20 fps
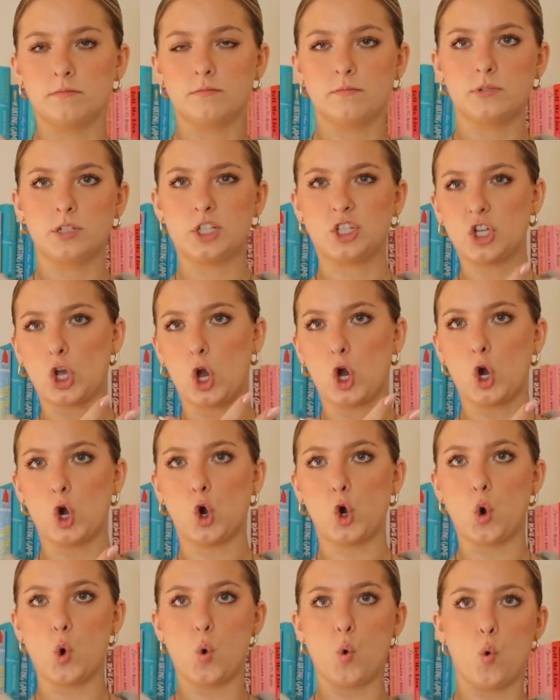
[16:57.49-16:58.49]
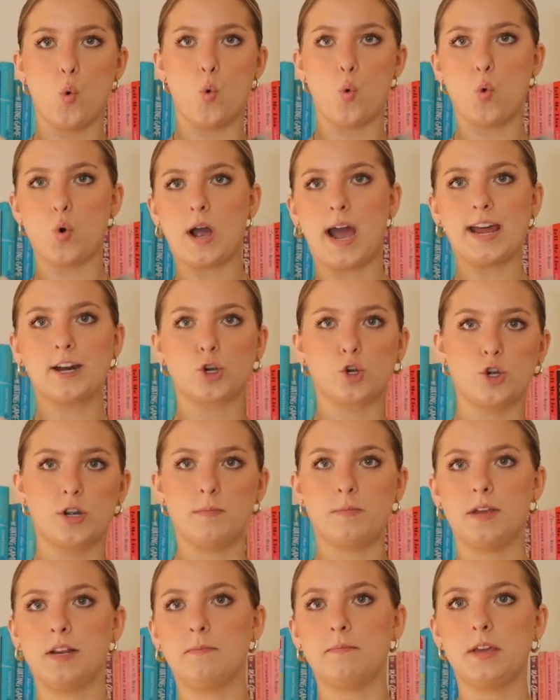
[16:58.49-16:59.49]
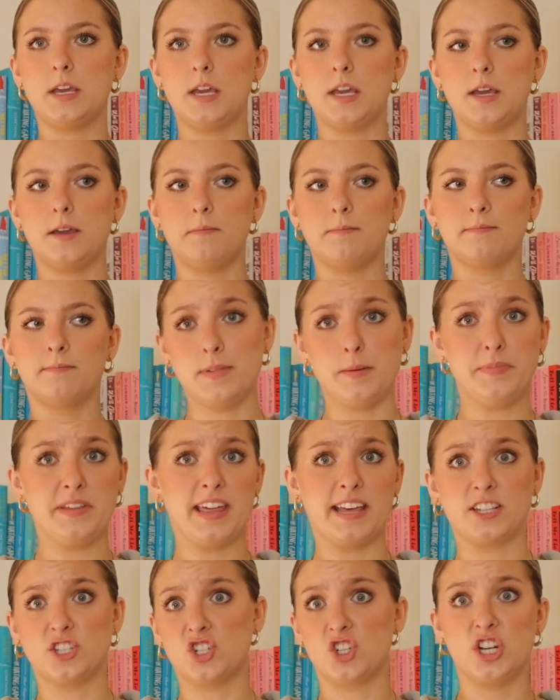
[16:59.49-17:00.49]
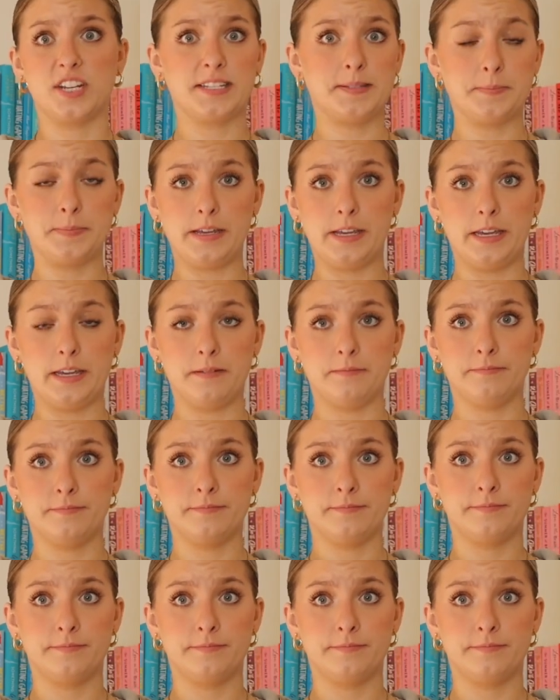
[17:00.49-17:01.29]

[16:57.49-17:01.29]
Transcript: So kind of creepy to me. Maybe that's just me.